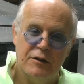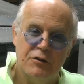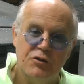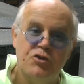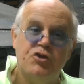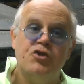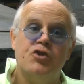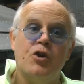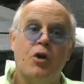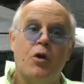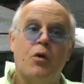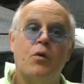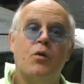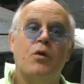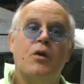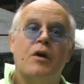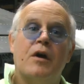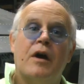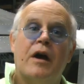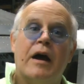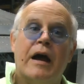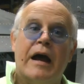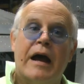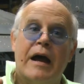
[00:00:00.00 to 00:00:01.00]
So
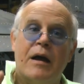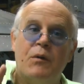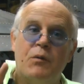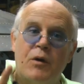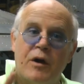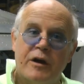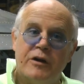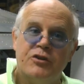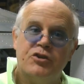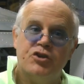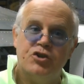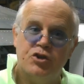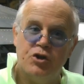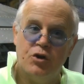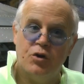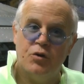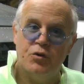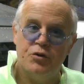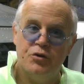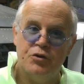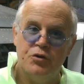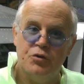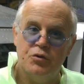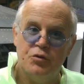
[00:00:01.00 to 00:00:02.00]
I want to
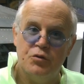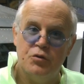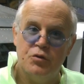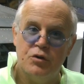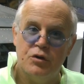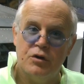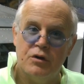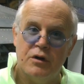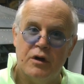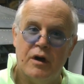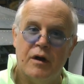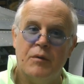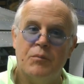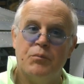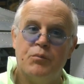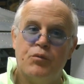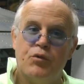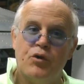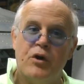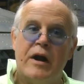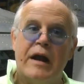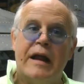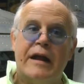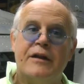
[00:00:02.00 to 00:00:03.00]
show you a
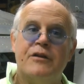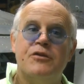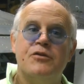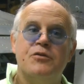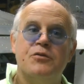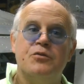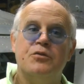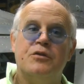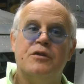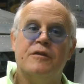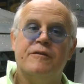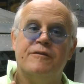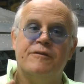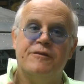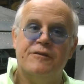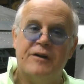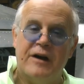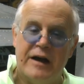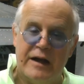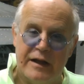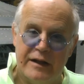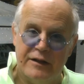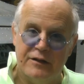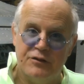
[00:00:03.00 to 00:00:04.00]
brand new
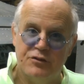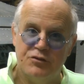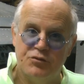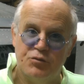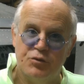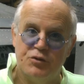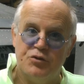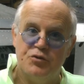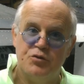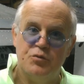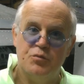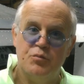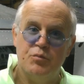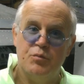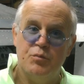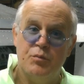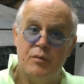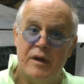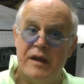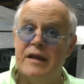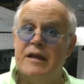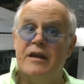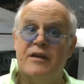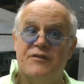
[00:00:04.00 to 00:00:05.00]
device, which you
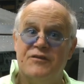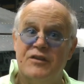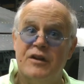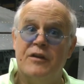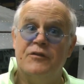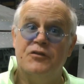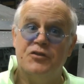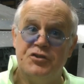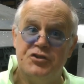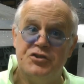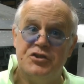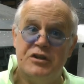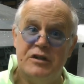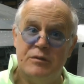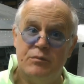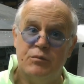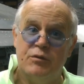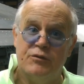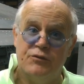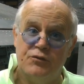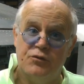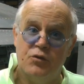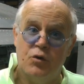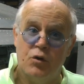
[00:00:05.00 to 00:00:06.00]
may have never seen
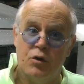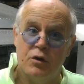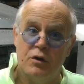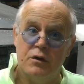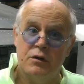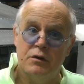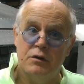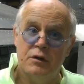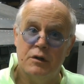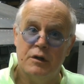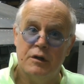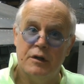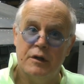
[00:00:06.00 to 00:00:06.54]
before,